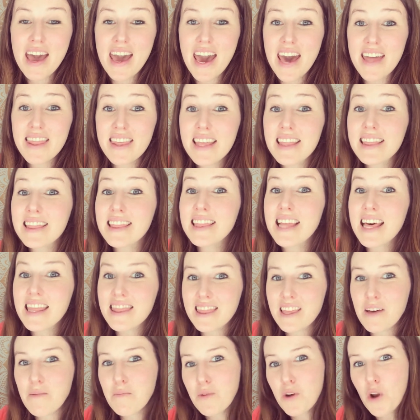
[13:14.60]
and then let
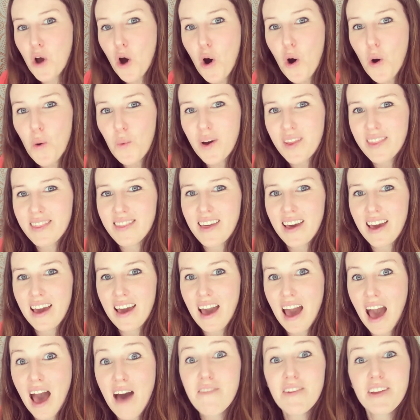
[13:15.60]
them know what they
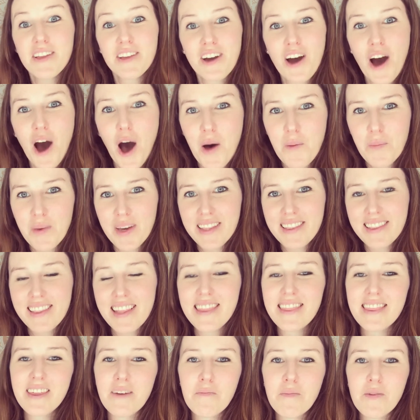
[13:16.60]
have in common.
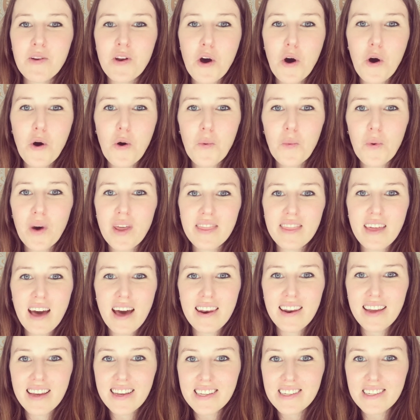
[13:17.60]
Let them know what
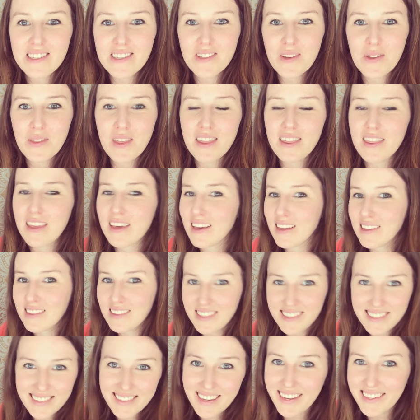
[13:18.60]
that is so that they can
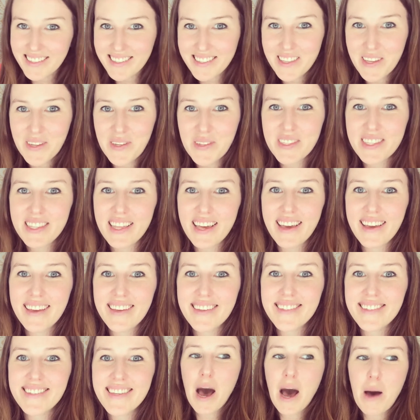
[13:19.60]
discuss those
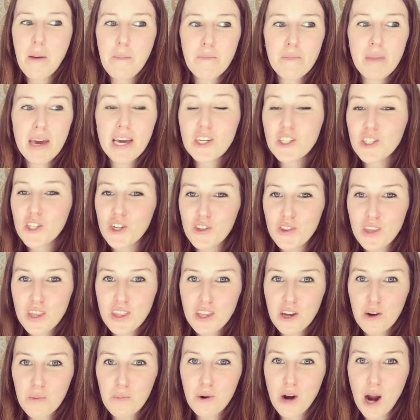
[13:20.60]
things. Make sure that
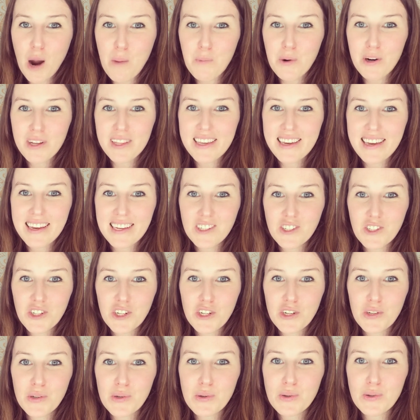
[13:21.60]
they're properly
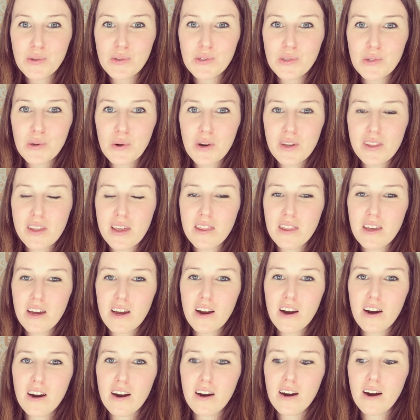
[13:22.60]
introduced or that
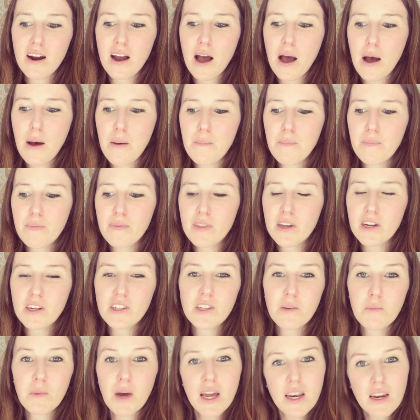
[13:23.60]
there's
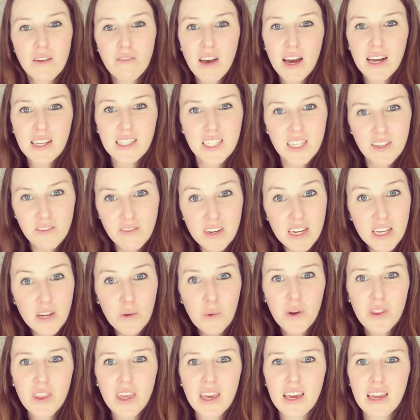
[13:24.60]
some kind of activity
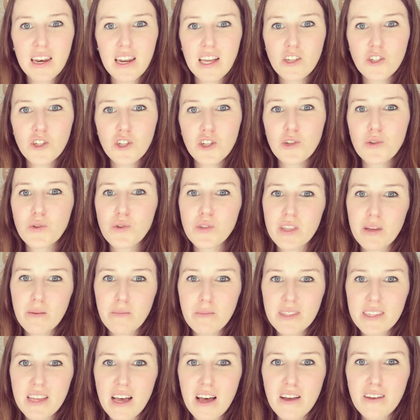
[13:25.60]
where they can introduce
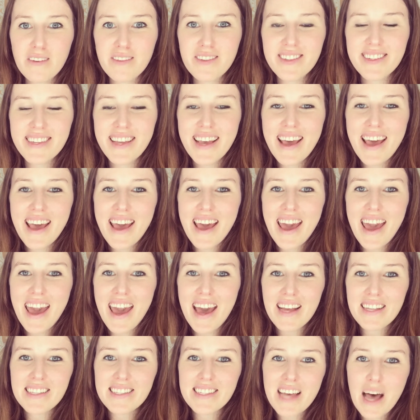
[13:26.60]
themselves,
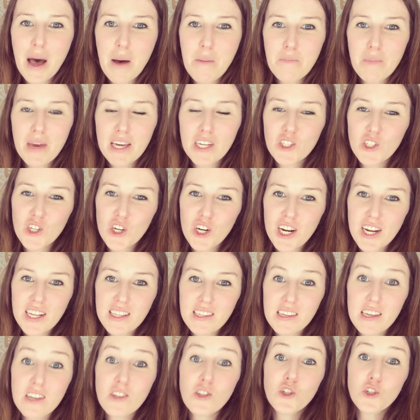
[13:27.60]
and make sure
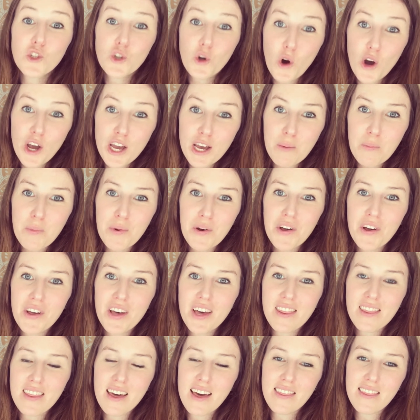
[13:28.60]
it's enjoyable
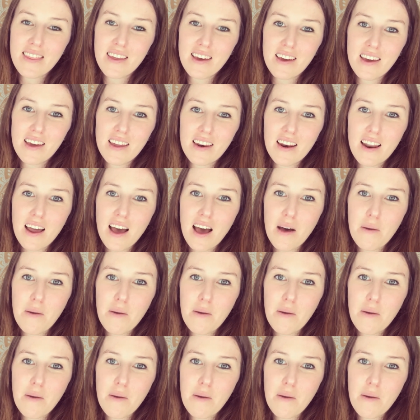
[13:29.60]
and that they can